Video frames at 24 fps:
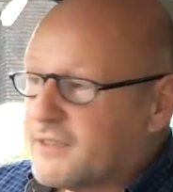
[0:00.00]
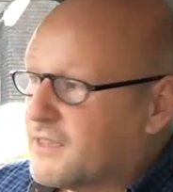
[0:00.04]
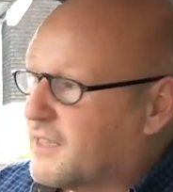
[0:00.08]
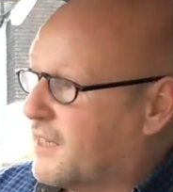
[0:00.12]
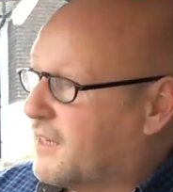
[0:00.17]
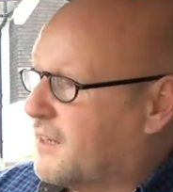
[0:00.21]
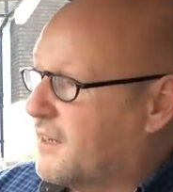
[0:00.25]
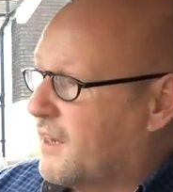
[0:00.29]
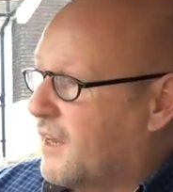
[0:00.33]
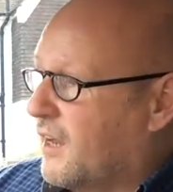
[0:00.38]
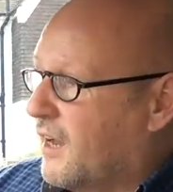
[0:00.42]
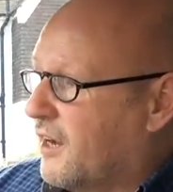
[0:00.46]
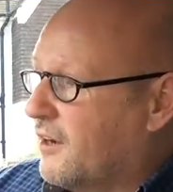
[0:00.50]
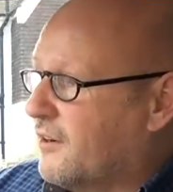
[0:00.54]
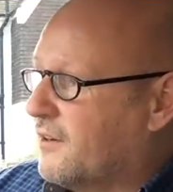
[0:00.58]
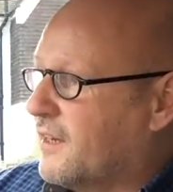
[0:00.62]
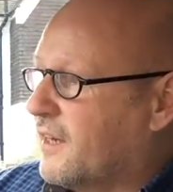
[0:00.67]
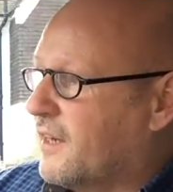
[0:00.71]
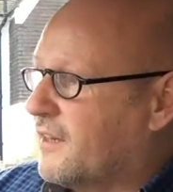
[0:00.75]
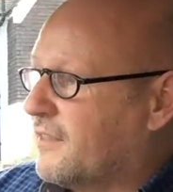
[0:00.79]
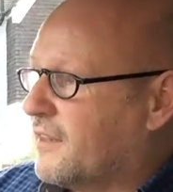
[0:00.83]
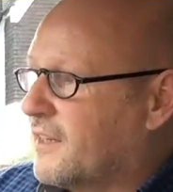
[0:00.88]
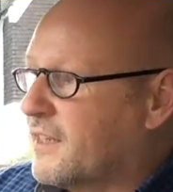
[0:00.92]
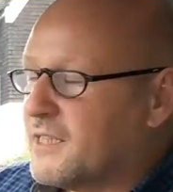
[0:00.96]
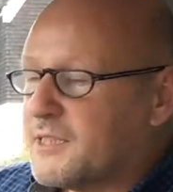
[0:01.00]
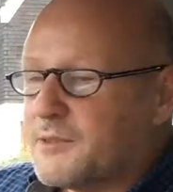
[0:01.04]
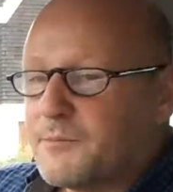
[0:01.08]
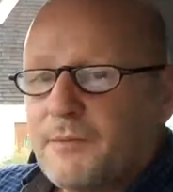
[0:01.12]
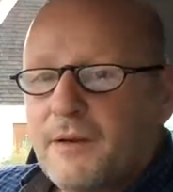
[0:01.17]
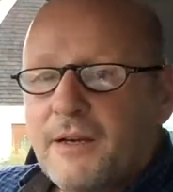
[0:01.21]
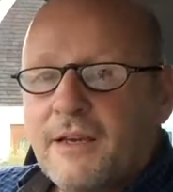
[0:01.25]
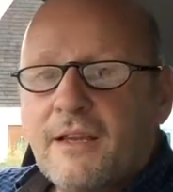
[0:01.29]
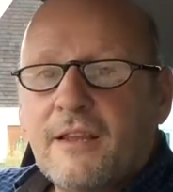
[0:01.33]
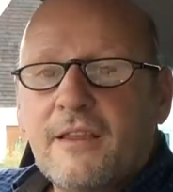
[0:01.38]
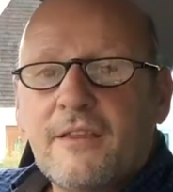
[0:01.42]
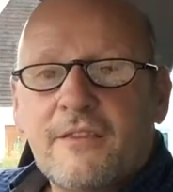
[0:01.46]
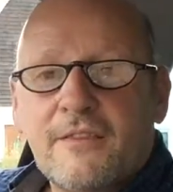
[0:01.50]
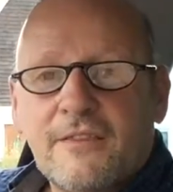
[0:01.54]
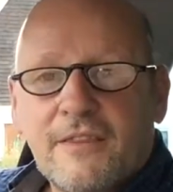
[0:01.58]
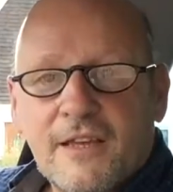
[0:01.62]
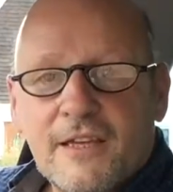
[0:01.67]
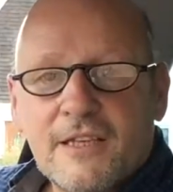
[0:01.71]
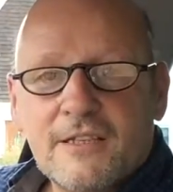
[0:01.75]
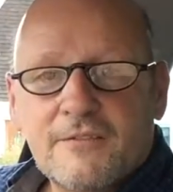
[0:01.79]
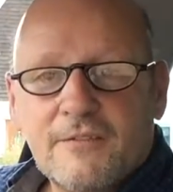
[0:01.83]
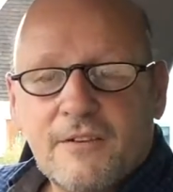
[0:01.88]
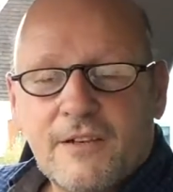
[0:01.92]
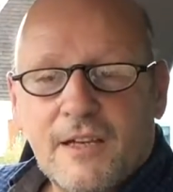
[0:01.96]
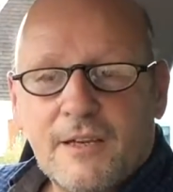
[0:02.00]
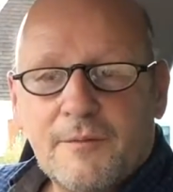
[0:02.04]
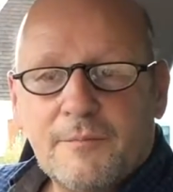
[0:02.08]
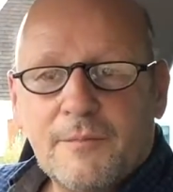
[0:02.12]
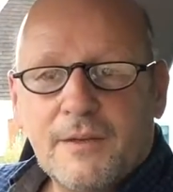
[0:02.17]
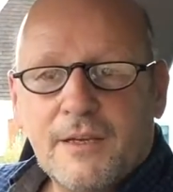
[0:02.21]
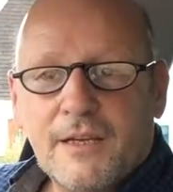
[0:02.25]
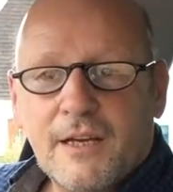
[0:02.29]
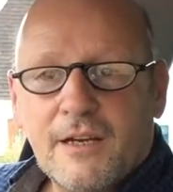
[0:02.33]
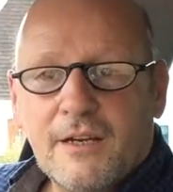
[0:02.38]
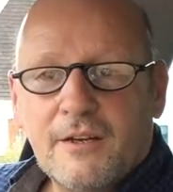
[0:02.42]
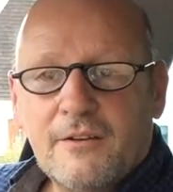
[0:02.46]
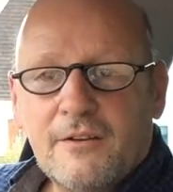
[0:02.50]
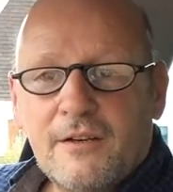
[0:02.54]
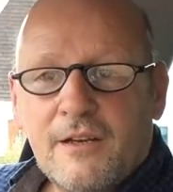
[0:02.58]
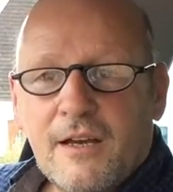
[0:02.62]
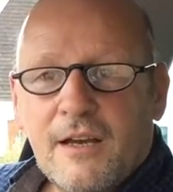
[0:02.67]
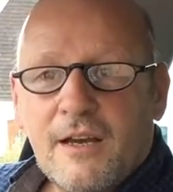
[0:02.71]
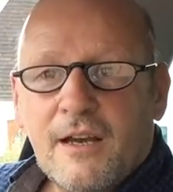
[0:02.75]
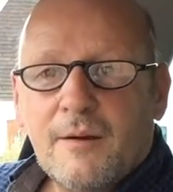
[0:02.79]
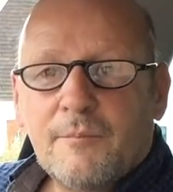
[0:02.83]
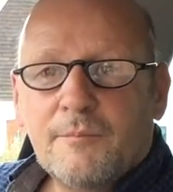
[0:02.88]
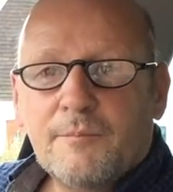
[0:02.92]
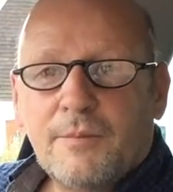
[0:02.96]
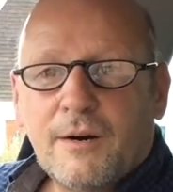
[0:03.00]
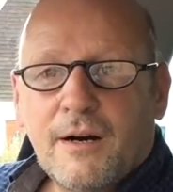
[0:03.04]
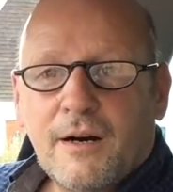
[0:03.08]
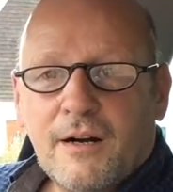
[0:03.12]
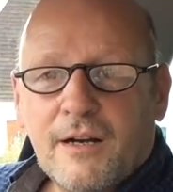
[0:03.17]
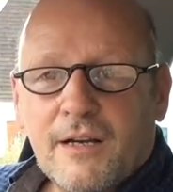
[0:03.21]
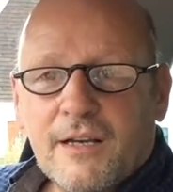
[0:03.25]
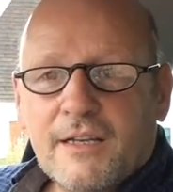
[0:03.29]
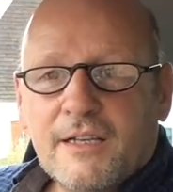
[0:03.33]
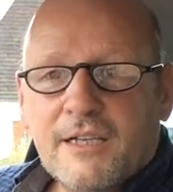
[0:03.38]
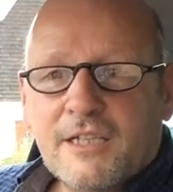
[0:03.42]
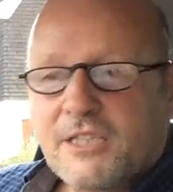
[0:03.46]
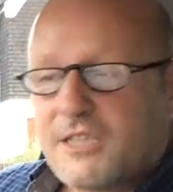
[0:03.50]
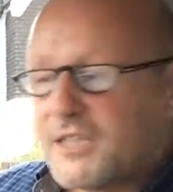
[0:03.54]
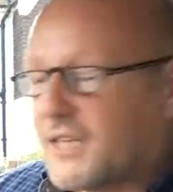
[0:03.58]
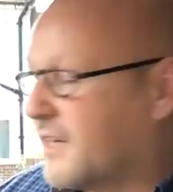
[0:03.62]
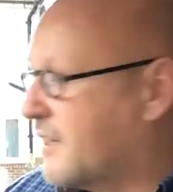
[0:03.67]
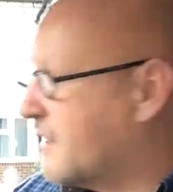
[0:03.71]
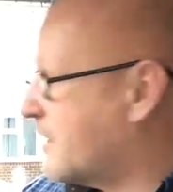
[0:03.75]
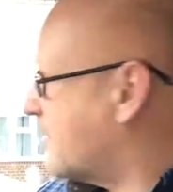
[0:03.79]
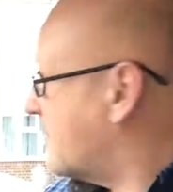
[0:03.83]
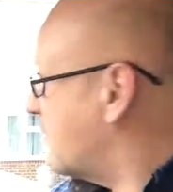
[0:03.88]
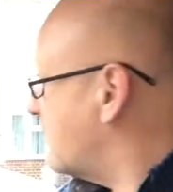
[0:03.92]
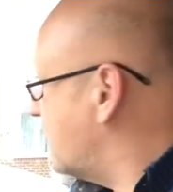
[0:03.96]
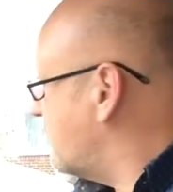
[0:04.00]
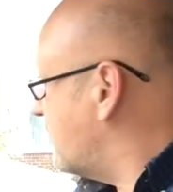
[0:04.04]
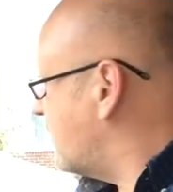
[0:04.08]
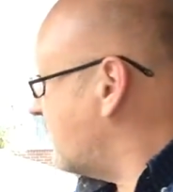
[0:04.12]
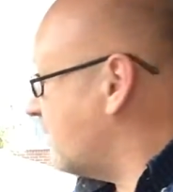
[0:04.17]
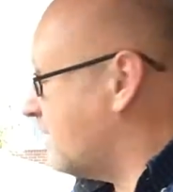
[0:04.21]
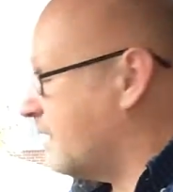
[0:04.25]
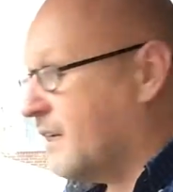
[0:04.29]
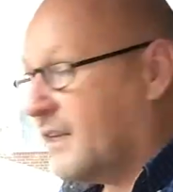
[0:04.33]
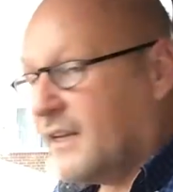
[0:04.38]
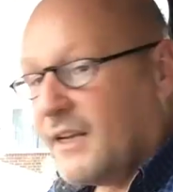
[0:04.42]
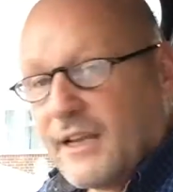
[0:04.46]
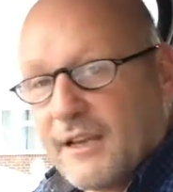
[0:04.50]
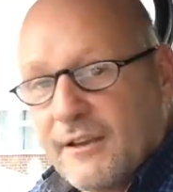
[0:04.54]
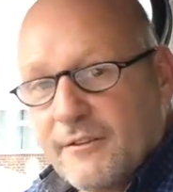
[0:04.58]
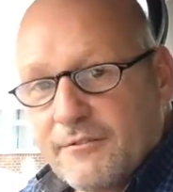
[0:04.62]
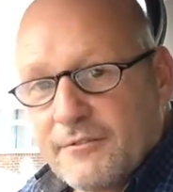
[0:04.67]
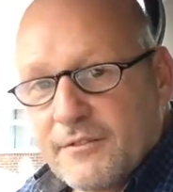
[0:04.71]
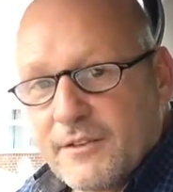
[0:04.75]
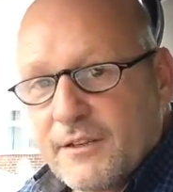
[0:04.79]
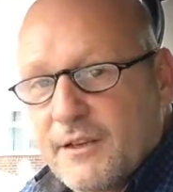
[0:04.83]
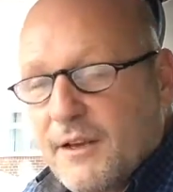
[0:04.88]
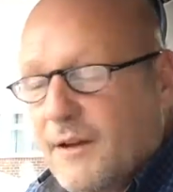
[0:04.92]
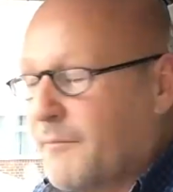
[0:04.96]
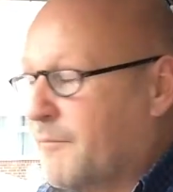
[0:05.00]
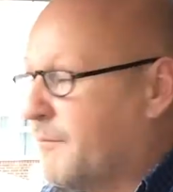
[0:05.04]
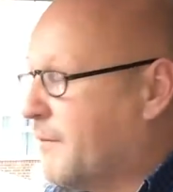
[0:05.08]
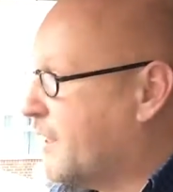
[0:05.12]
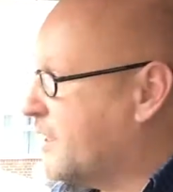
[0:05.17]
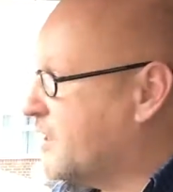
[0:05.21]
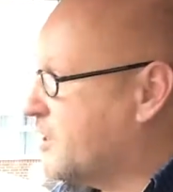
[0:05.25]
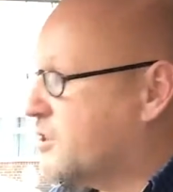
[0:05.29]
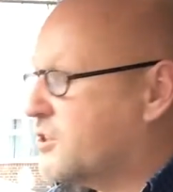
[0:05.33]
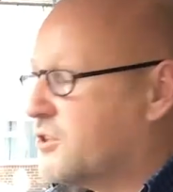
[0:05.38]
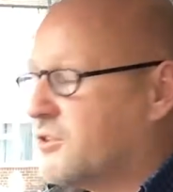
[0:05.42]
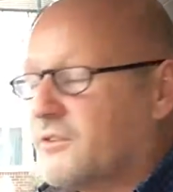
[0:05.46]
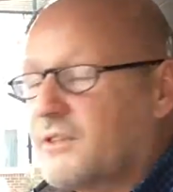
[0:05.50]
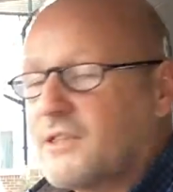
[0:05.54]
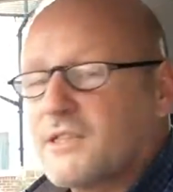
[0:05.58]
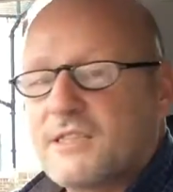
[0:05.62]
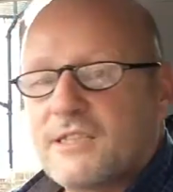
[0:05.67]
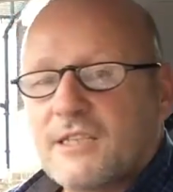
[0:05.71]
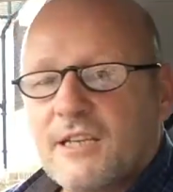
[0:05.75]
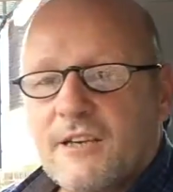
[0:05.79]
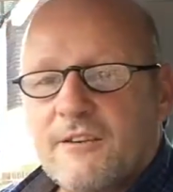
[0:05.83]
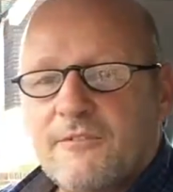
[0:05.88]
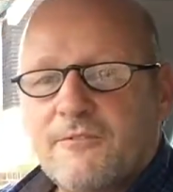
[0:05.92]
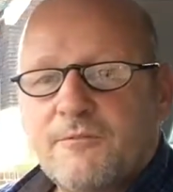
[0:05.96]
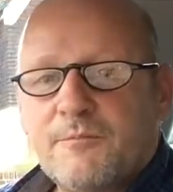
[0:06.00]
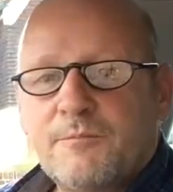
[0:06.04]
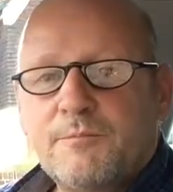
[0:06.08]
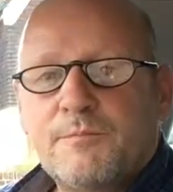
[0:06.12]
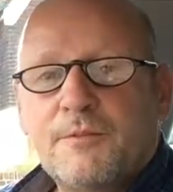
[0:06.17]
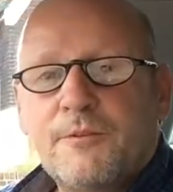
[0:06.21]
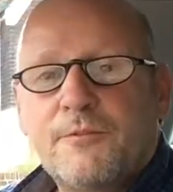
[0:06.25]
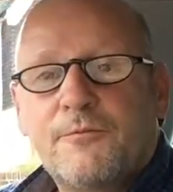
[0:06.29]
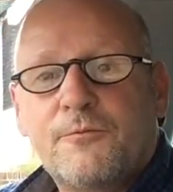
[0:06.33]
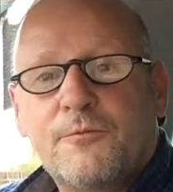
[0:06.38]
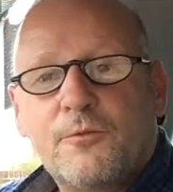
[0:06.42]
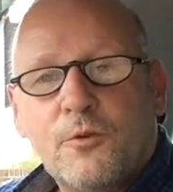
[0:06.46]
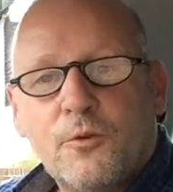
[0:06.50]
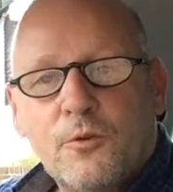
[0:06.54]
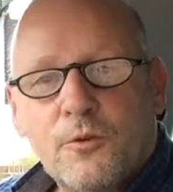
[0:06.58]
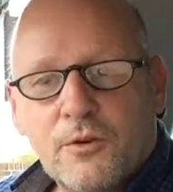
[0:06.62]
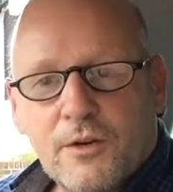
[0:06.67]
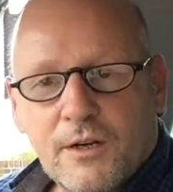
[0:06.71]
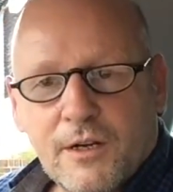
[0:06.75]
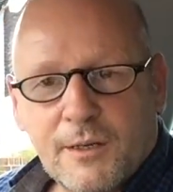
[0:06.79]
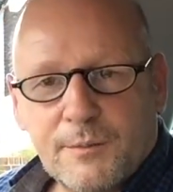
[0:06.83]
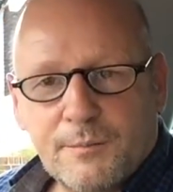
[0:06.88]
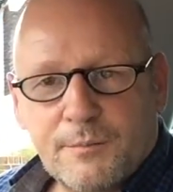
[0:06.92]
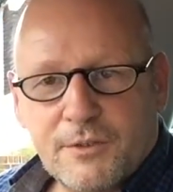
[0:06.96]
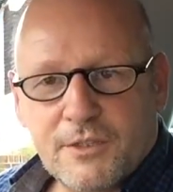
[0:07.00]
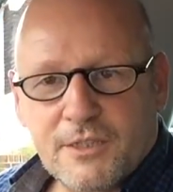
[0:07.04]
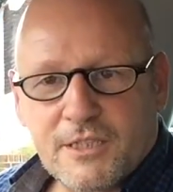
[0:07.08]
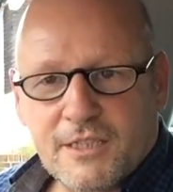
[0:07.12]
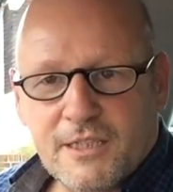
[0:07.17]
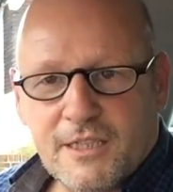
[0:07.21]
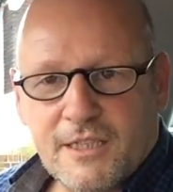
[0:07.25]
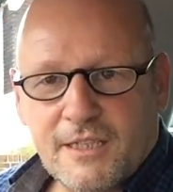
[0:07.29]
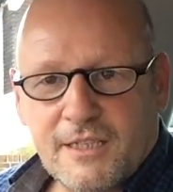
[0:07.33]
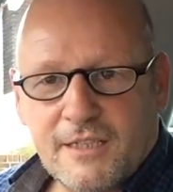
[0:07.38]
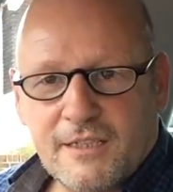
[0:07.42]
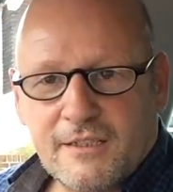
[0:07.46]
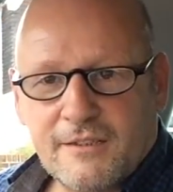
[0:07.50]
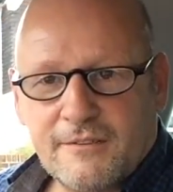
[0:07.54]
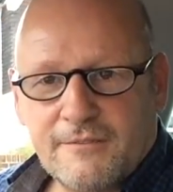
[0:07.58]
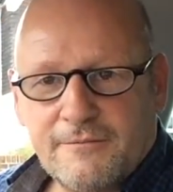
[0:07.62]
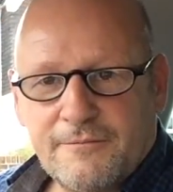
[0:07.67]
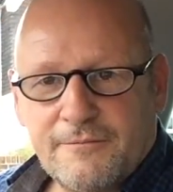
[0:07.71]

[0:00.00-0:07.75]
Say, okay, thanks mate, thanks for letting me go, but I'm going to check right and left and make sure it's safe before I proceed.